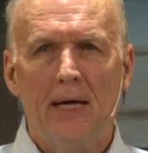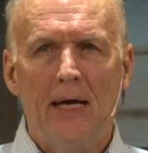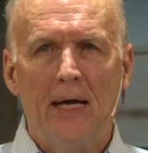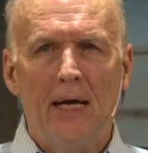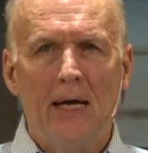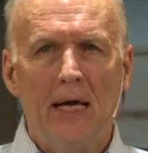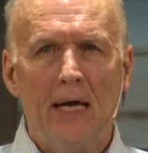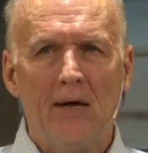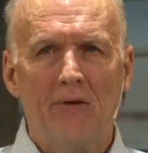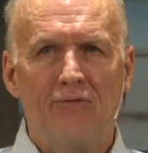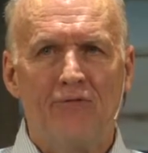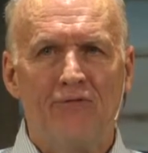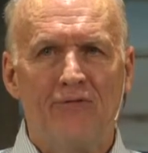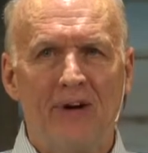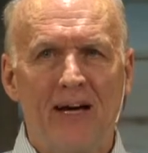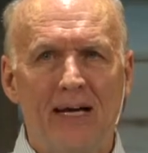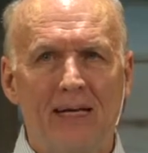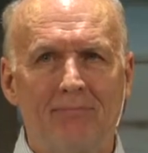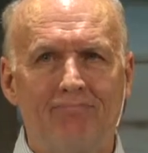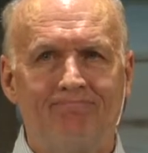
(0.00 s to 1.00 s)
If
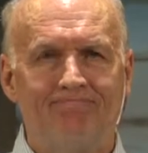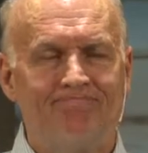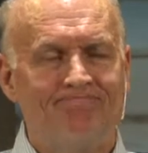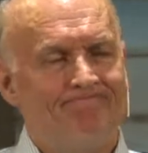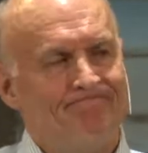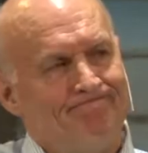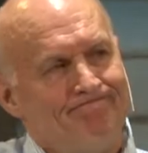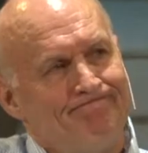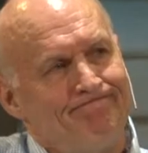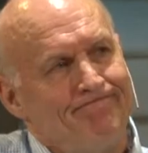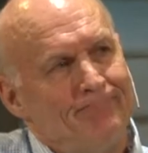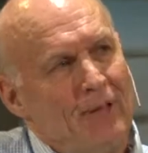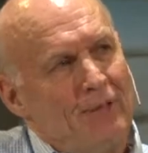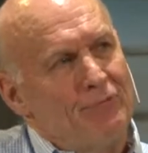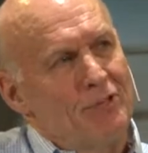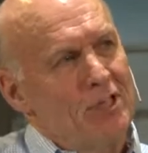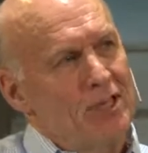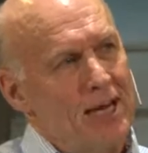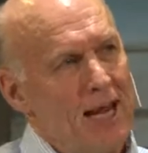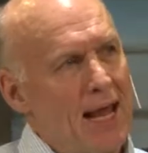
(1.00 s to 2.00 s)

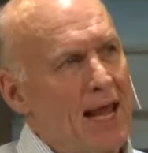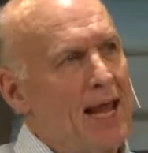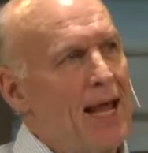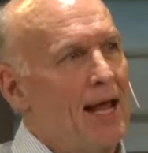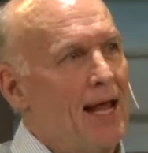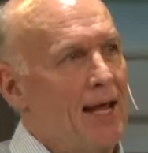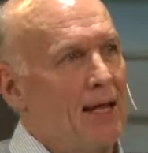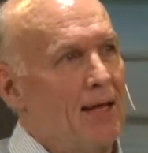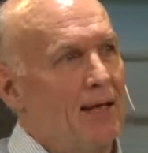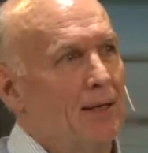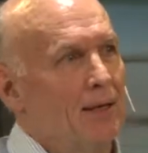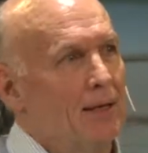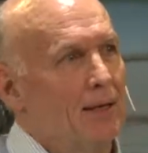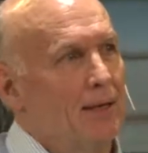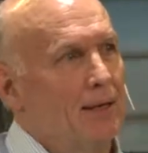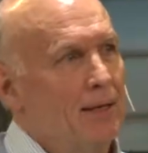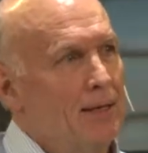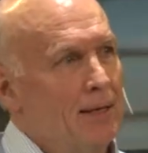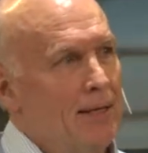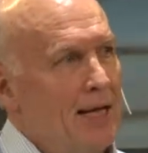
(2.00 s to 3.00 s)
today
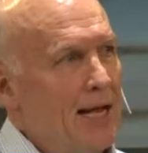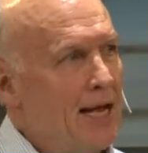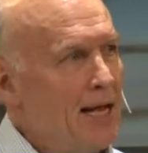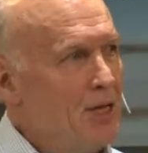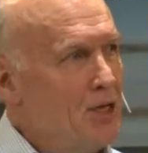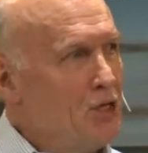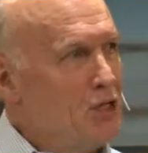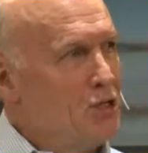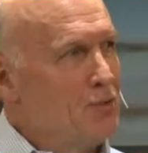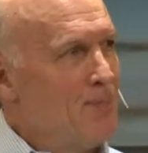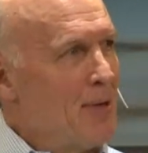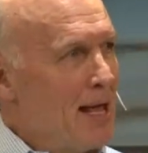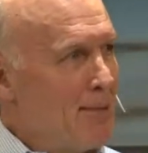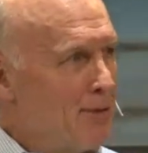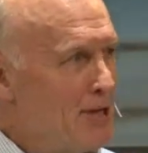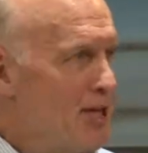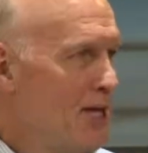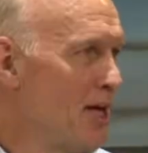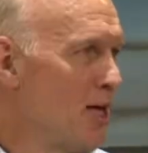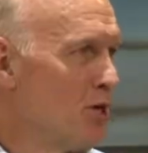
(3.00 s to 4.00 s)
is maybe
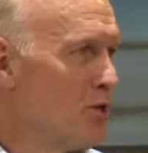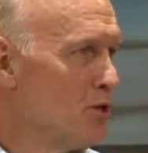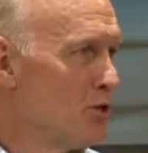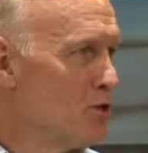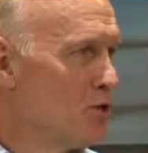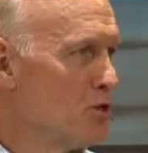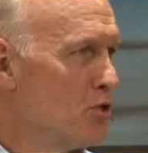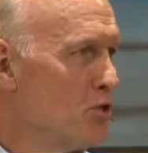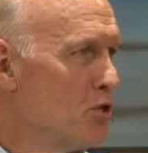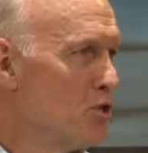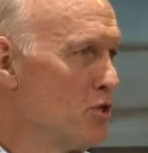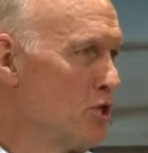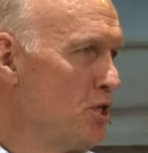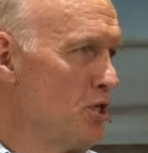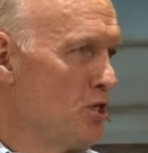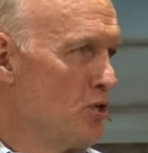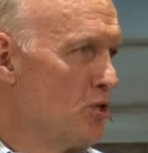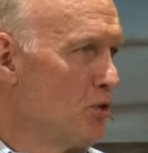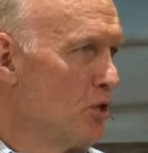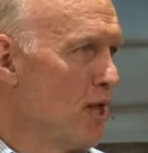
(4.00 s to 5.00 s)
the end of the search in
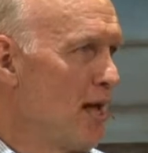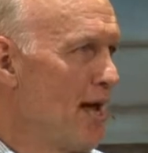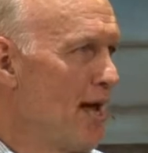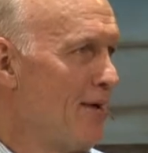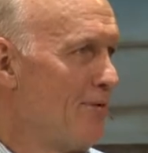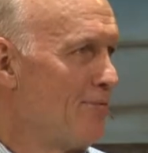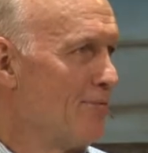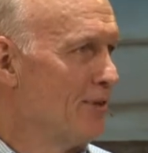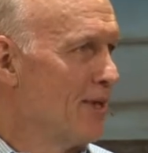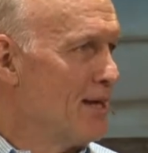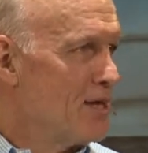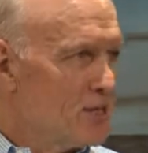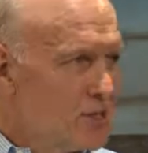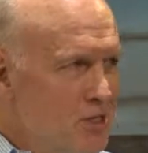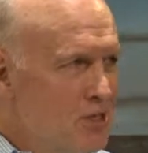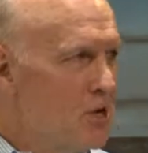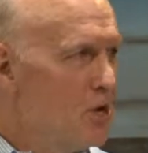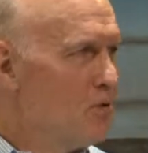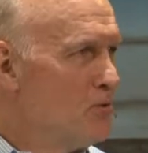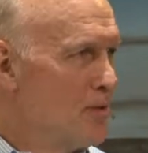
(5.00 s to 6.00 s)
your life, let us
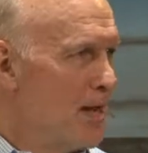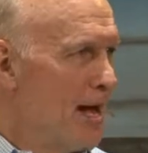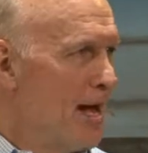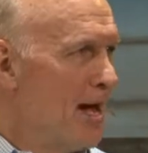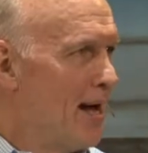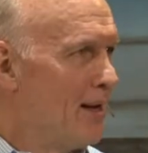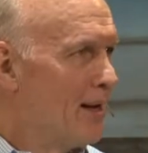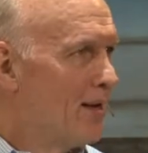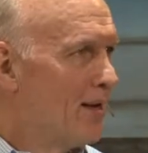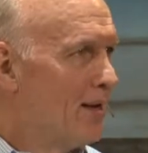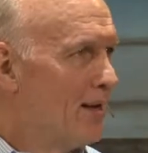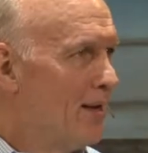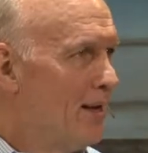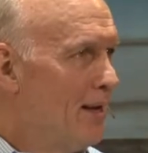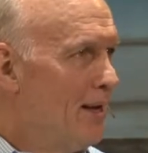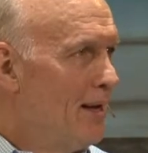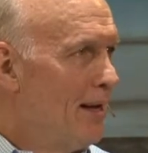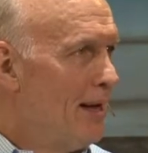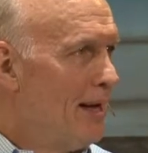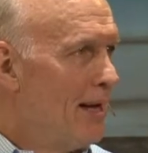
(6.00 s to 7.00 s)
know that.
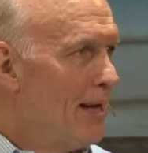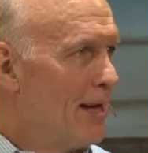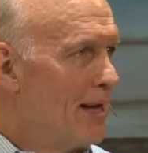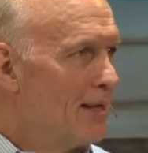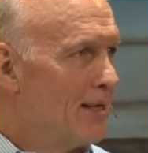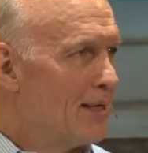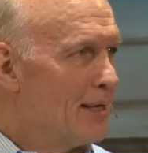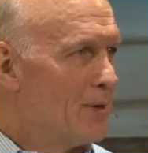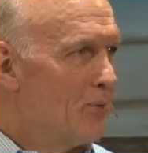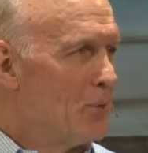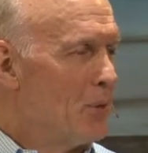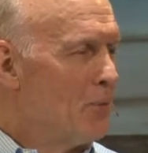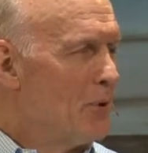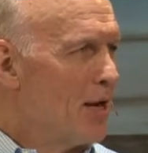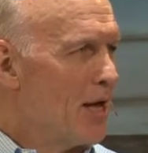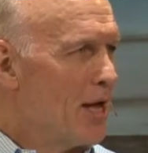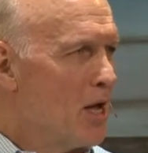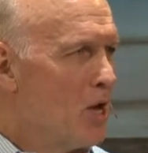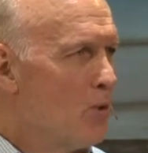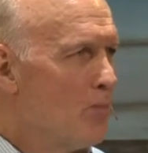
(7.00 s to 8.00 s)
And we want to
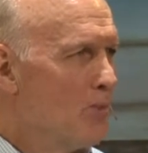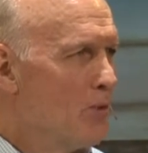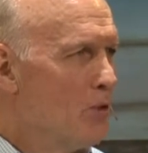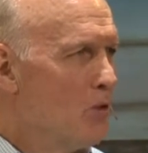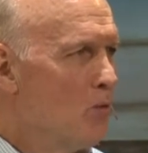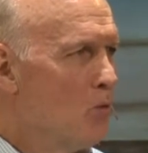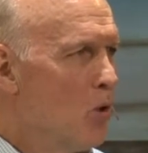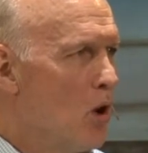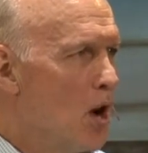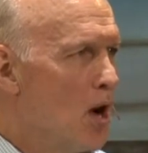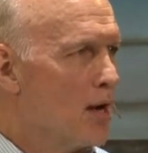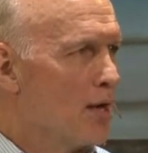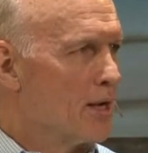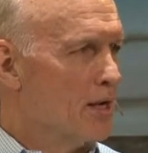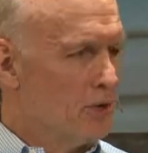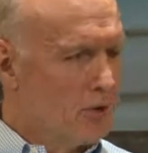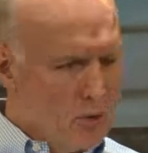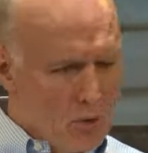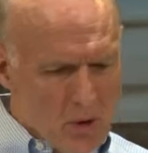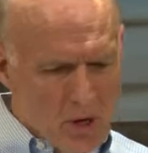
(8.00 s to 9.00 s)
help you walk and
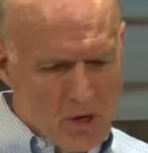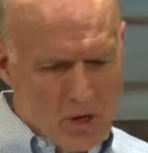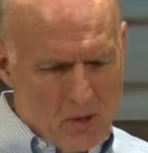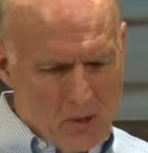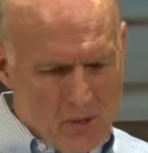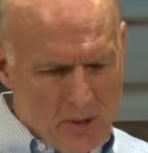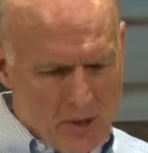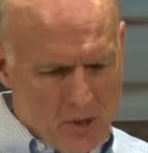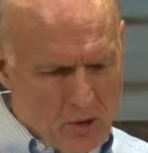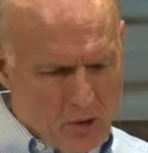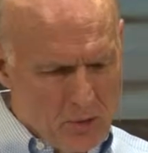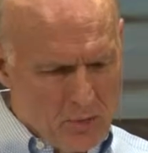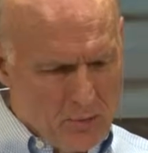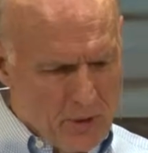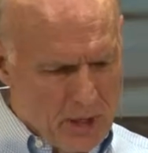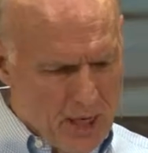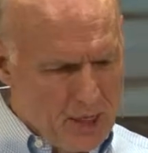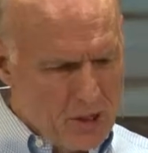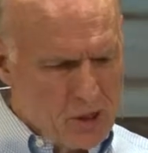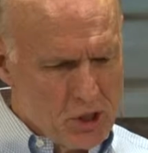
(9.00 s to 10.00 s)
grow in your
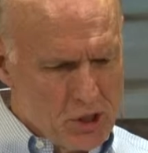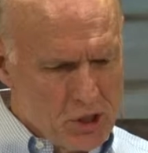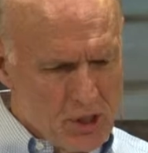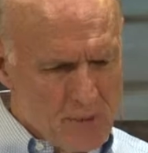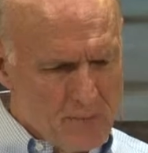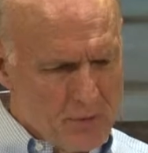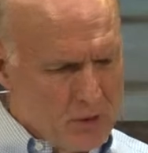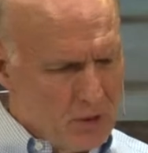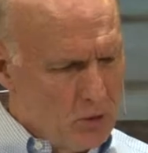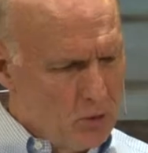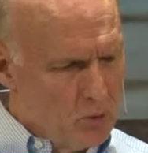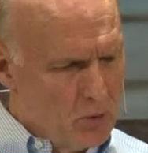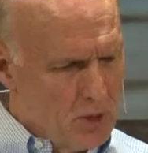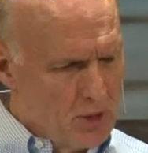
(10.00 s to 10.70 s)
relationship with the Lord.